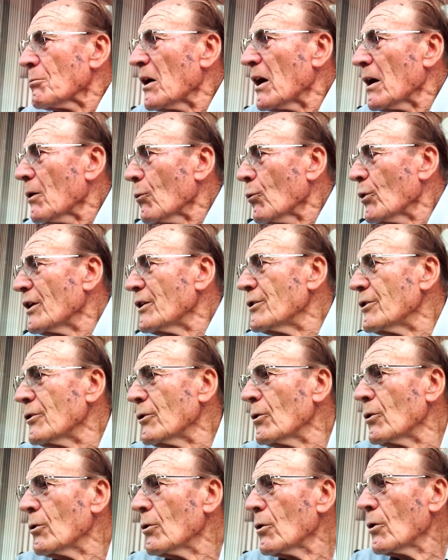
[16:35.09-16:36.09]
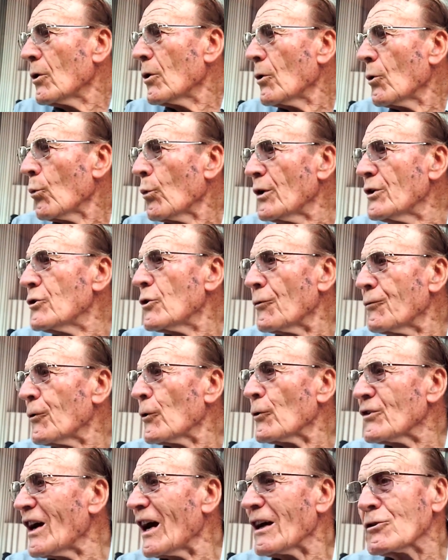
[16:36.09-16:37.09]
But when you
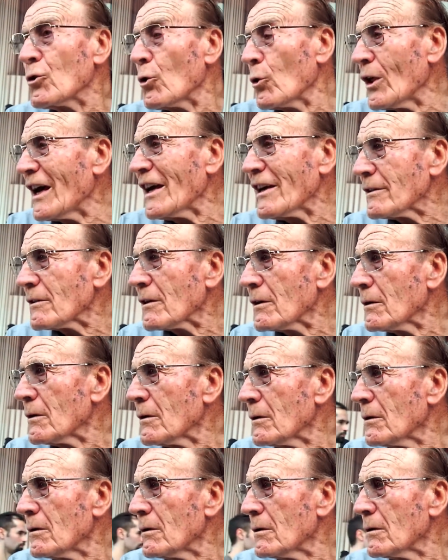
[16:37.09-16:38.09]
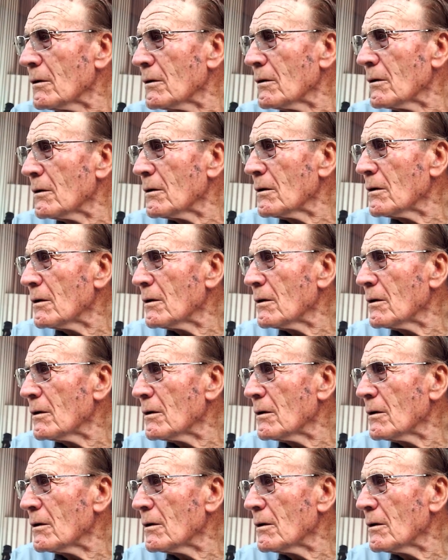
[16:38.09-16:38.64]
found out too late.